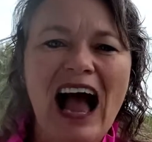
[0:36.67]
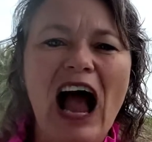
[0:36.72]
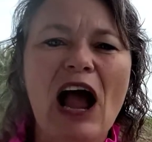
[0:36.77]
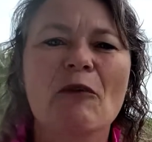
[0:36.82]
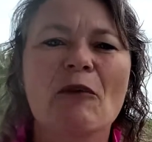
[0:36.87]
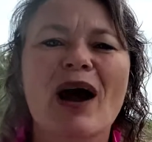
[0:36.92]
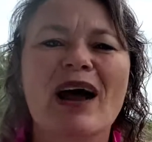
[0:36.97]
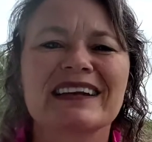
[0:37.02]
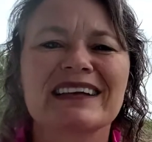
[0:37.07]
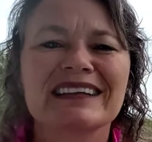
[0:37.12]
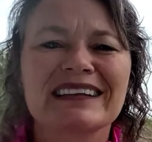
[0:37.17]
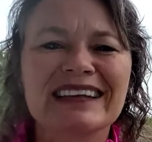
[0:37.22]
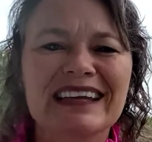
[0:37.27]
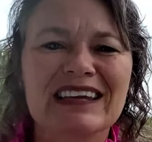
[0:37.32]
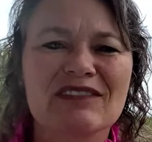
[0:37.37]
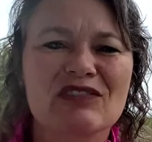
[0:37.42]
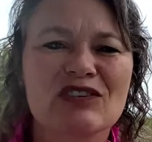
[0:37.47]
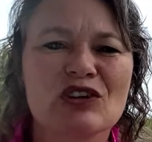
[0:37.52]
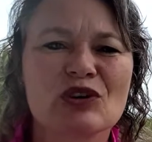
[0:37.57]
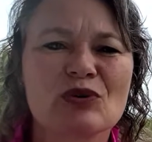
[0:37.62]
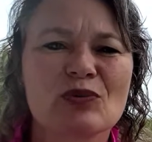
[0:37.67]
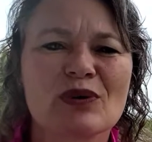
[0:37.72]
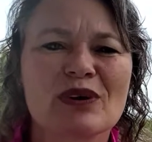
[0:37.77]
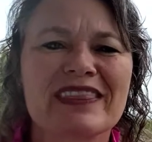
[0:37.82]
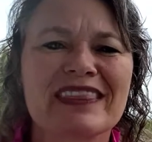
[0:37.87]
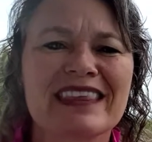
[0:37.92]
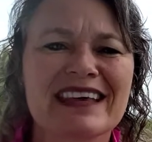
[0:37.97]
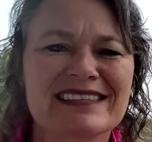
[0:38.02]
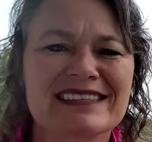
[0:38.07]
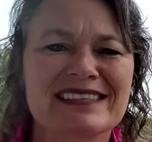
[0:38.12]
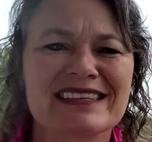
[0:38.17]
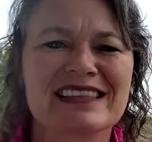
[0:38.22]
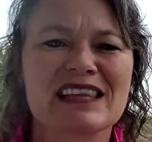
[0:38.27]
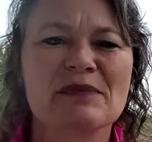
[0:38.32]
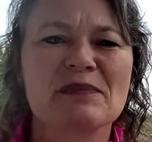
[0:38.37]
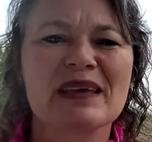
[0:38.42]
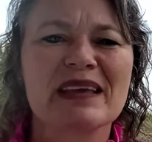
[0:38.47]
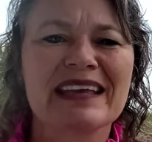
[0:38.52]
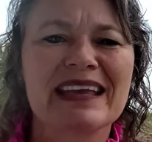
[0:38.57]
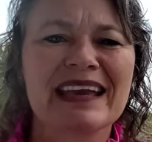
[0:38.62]
I want to leave you with this in
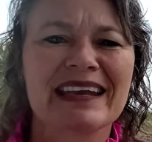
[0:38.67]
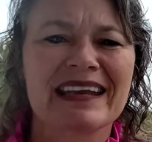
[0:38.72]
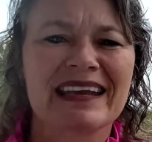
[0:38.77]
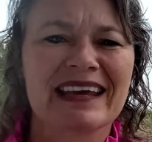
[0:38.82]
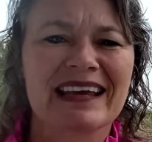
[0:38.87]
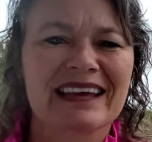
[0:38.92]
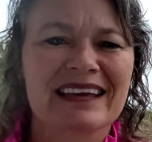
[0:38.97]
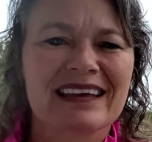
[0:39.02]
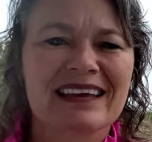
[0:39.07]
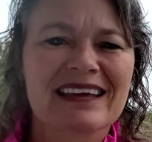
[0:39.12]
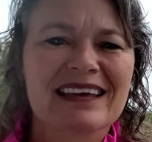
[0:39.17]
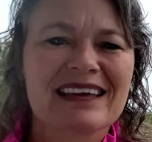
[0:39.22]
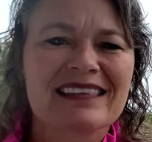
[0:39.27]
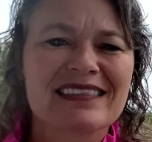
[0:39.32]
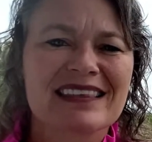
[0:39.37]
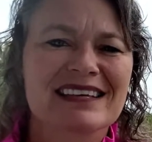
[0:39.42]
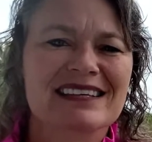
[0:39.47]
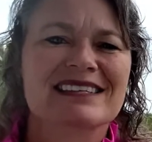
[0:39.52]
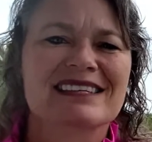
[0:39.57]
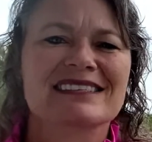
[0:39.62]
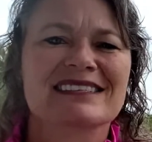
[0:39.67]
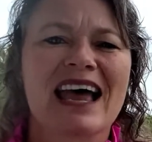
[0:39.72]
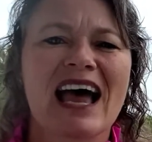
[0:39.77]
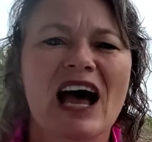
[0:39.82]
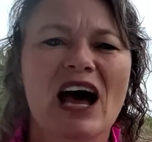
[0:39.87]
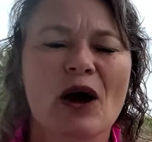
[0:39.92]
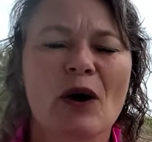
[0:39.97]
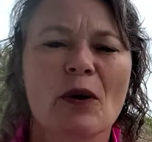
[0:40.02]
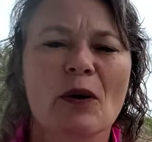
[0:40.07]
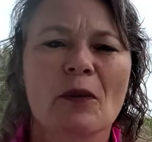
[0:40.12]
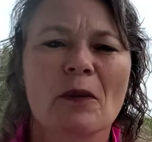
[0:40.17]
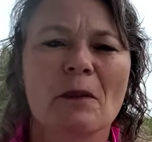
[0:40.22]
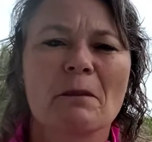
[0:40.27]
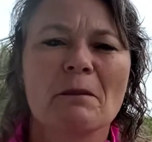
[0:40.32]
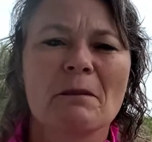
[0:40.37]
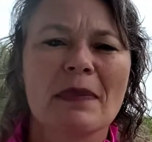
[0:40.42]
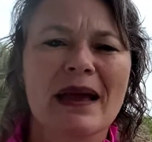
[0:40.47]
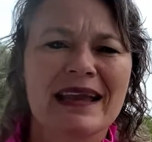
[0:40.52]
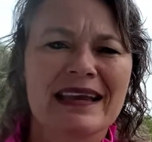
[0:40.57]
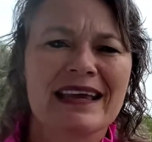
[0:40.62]
the beginning. This is how
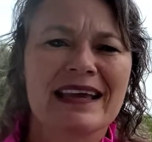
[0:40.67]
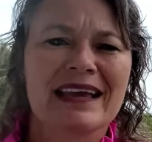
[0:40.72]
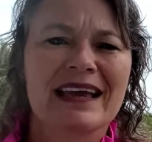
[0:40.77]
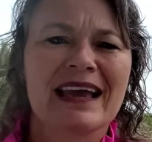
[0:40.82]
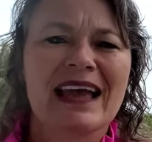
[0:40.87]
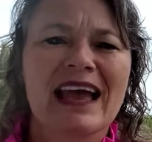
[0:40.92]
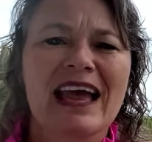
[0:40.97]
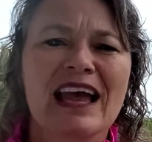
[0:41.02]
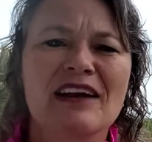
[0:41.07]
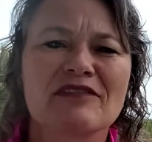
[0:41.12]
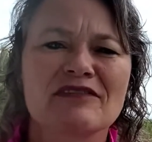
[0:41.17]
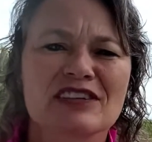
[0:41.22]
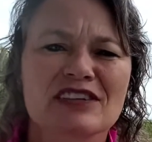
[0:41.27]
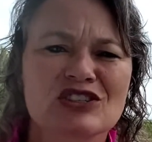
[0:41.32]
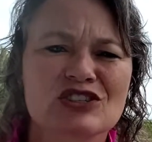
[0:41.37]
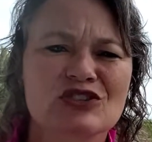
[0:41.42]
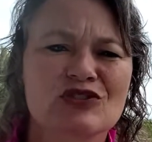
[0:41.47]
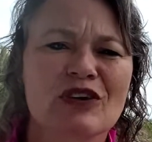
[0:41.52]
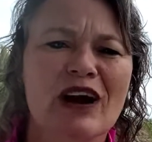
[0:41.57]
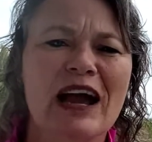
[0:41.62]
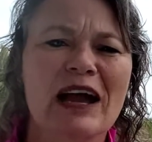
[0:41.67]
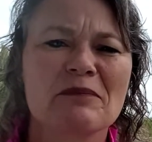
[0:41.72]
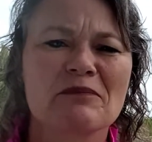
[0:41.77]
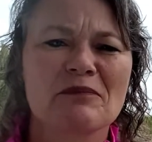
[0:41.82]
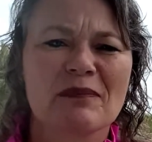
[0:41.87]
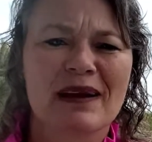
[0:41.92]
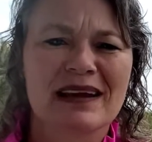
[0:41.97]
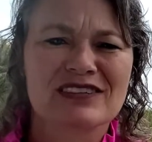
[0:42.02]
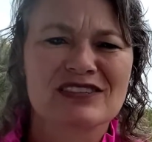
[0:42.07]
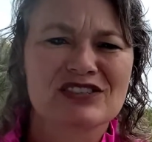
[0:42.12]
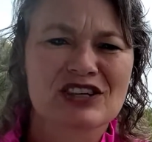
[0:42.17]
many have described my